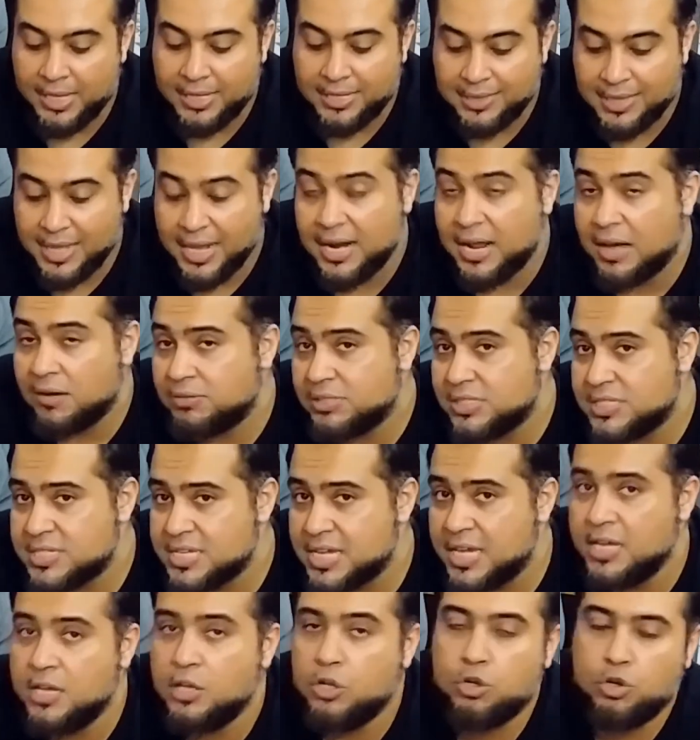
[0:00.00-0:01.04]
then I will
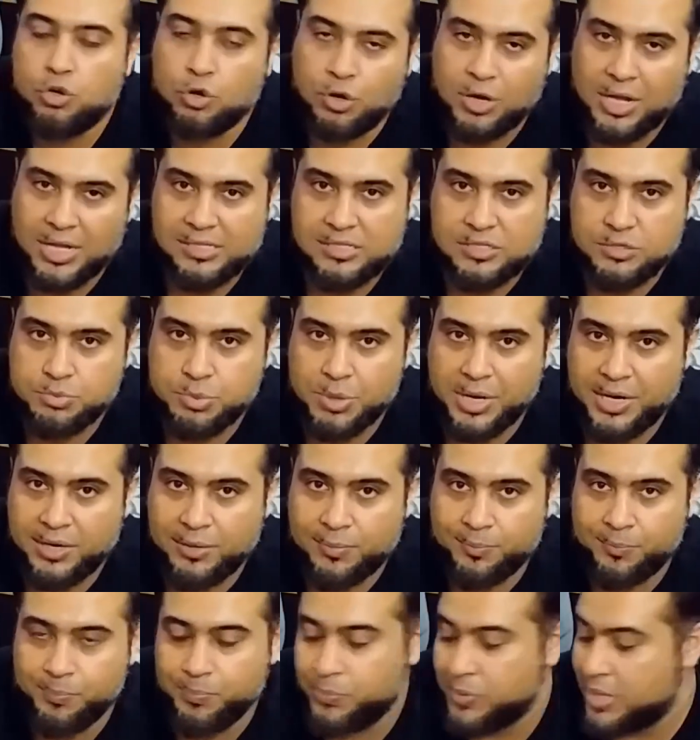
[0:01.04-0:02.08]
say look elsewhere.
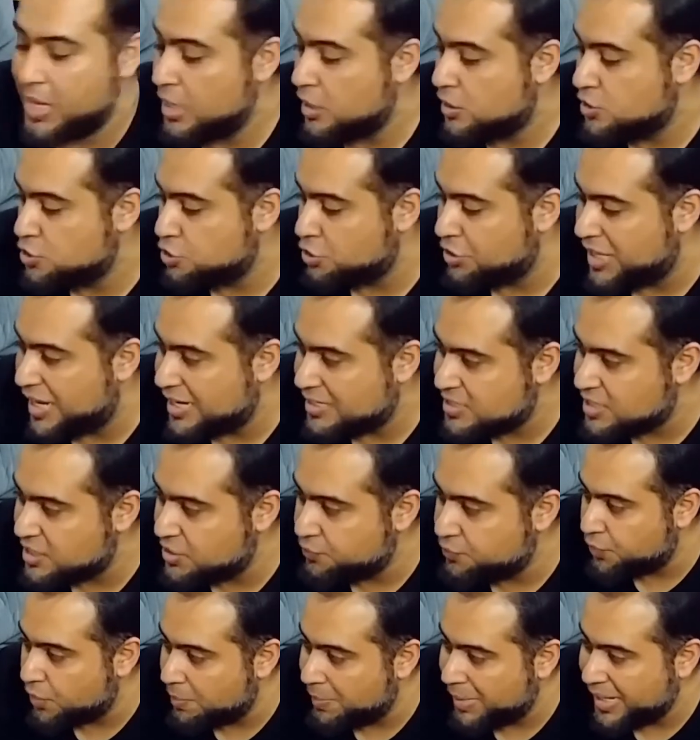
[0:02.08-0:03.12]
So that's it
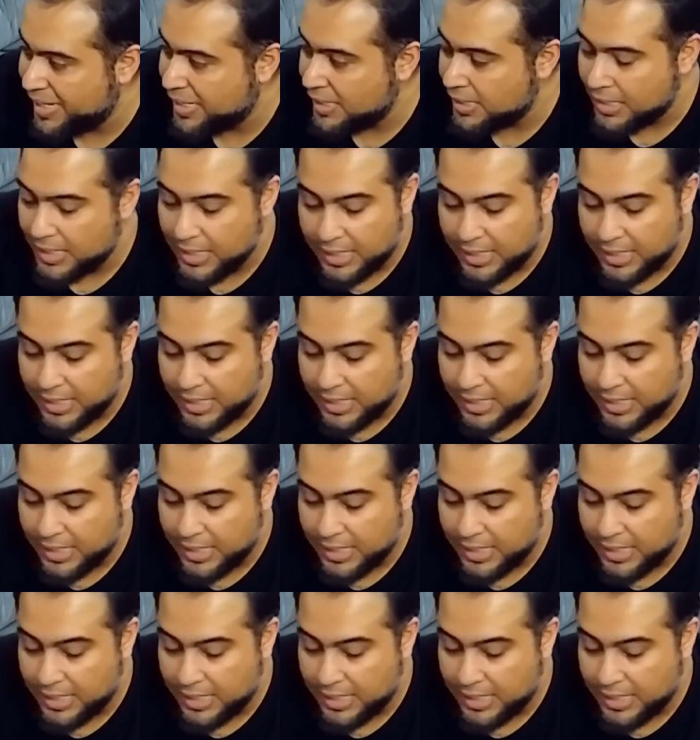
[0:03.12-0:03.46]
me.